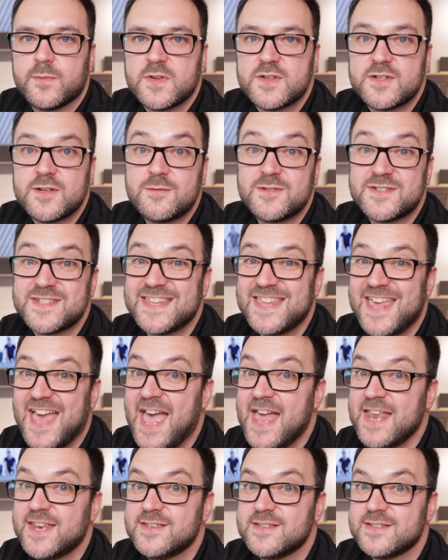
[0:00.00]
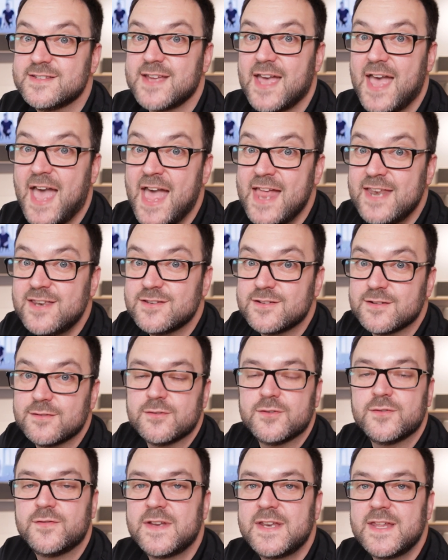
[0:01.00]
So it's the end
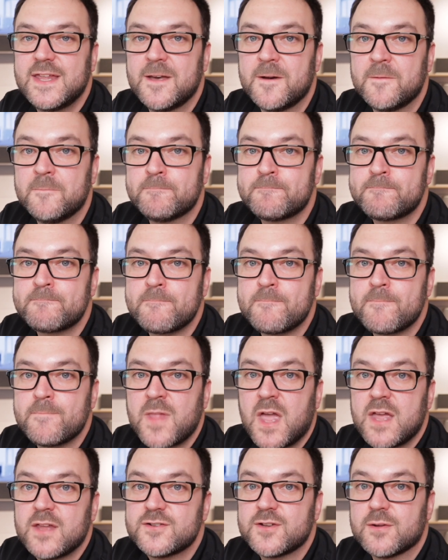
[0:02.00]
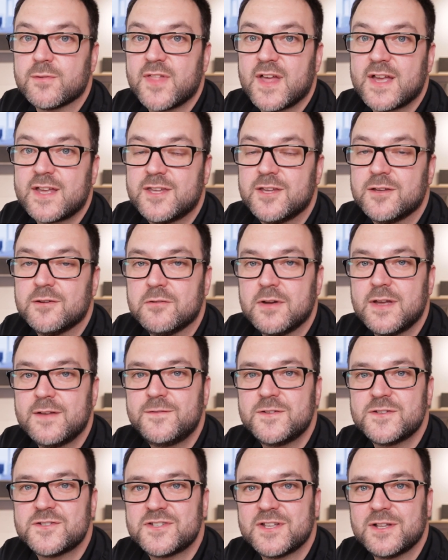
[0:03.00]
of the video. So thank you
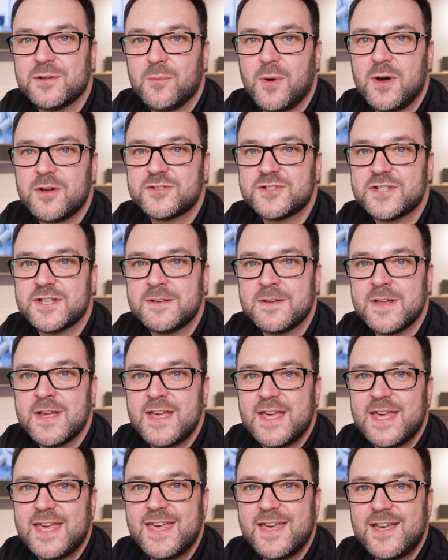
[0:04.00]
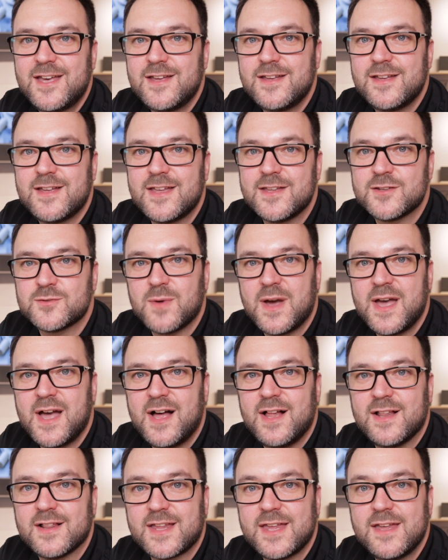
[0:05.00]
if you're still watching. Here is where
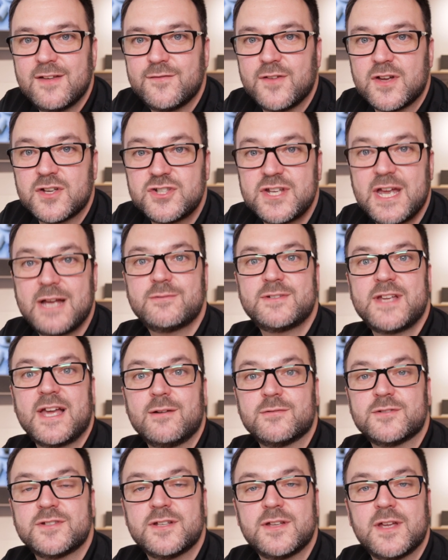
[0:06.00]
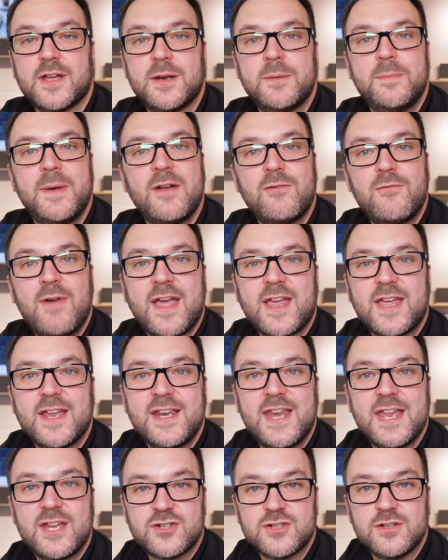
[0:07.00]
I'll give a shout out and a bit of
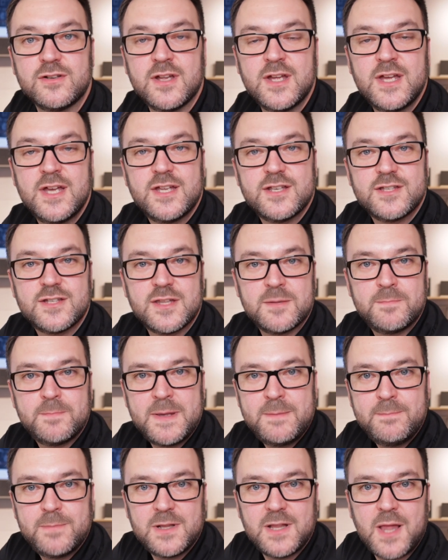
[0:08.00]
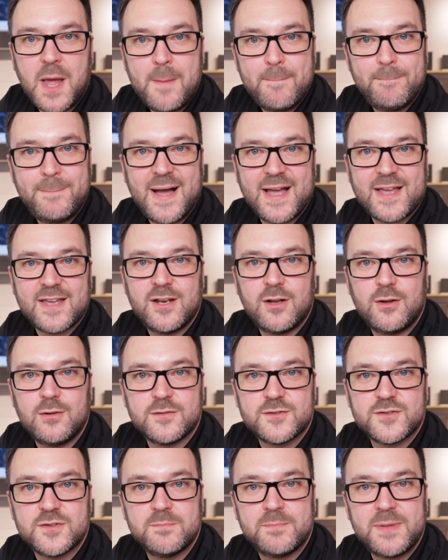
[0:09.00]
recognition to the people at Bang &
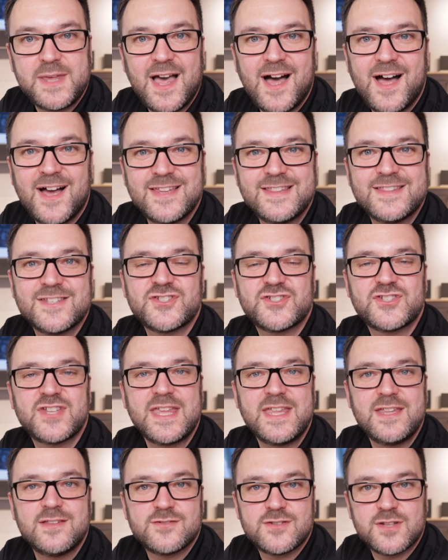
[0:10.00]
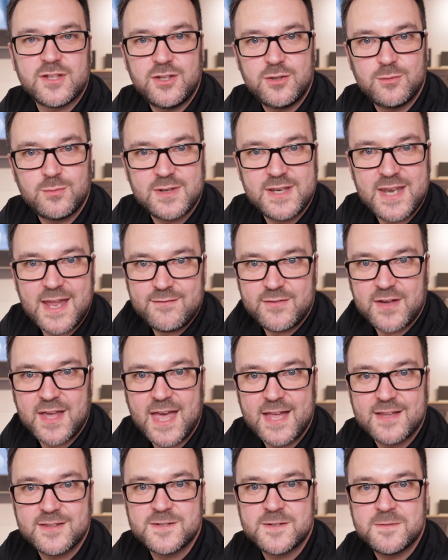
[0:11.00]
Olufsen behind the scenes that you would never
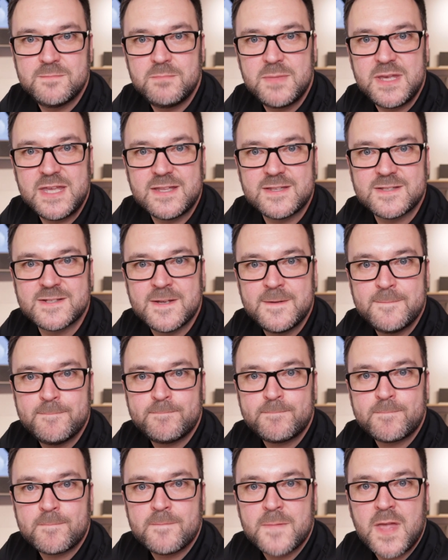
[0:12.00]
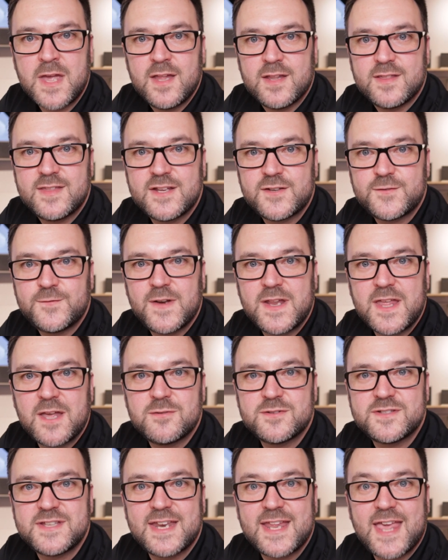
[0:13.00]
get to meet. This video
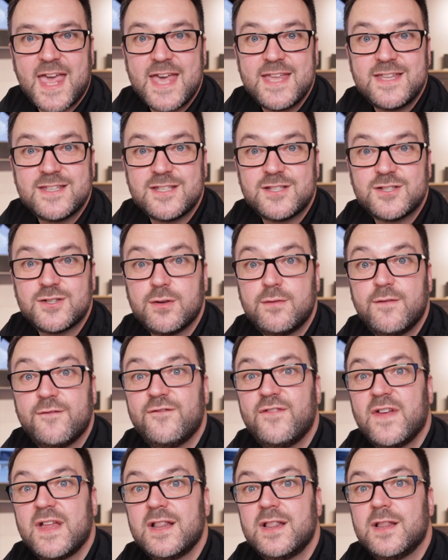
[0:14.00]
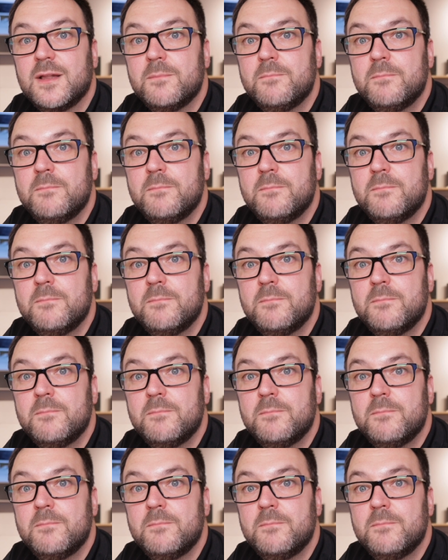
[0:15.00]
is dedicated to Phil